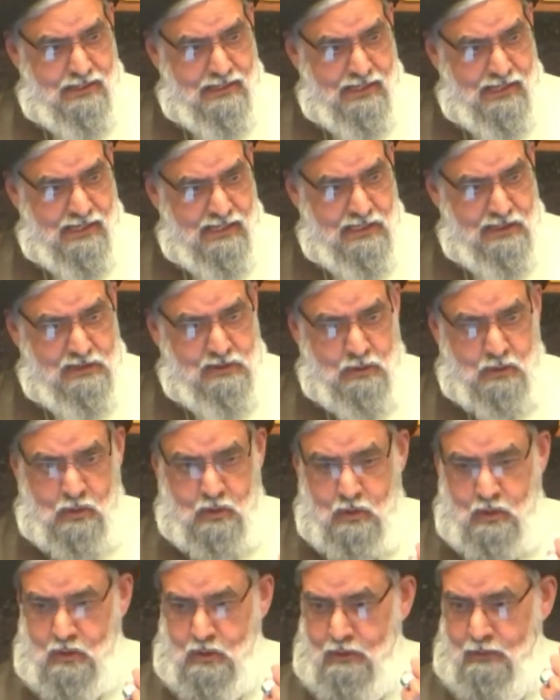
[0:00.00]
had its
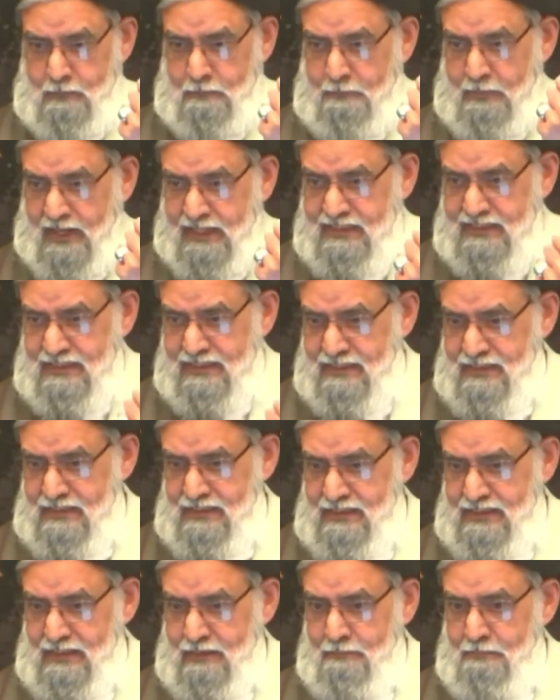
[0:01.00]
own
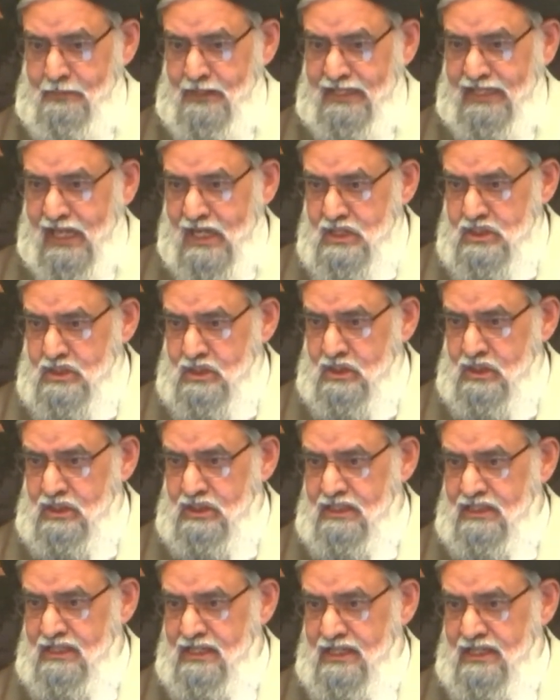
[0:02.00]
practical
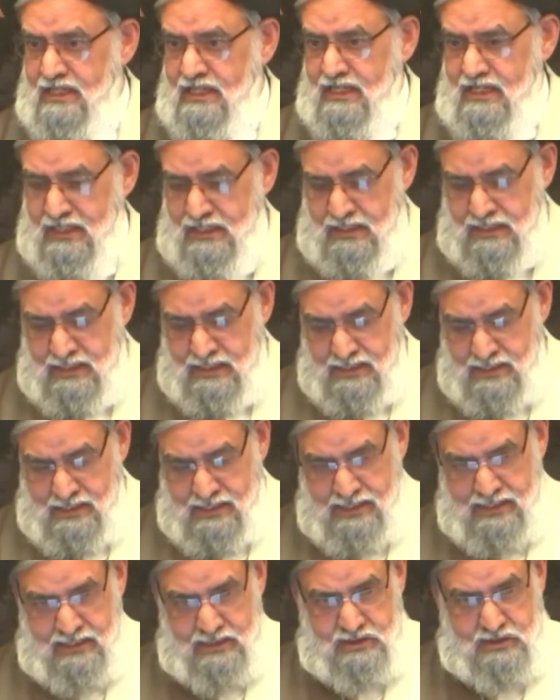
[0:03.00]
implication in the
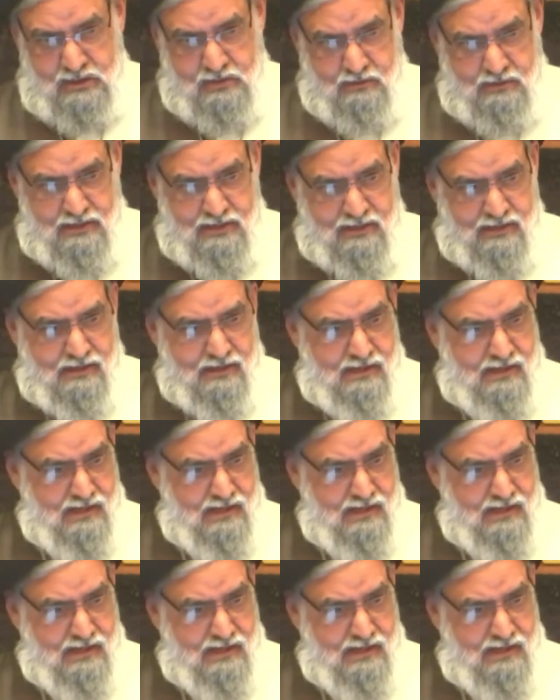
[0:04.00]
early history